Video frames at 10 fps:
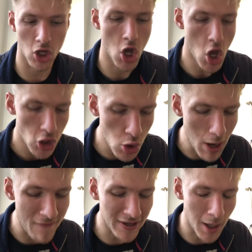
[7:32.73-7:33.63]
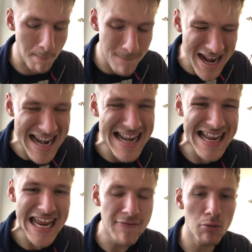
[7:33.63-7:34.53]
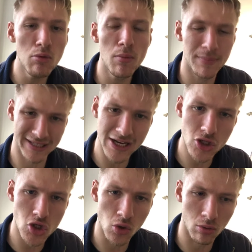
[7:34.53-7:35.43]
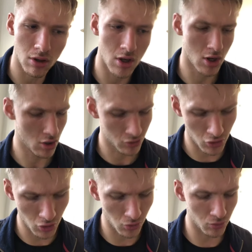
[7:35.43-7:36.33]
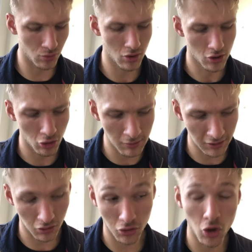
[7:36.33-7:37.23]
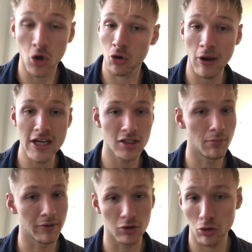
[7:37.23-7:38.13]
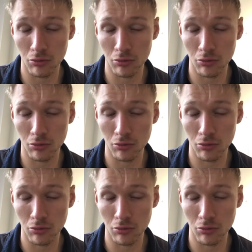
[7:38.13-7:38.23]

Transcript: You have an unbelievable potential to create something, to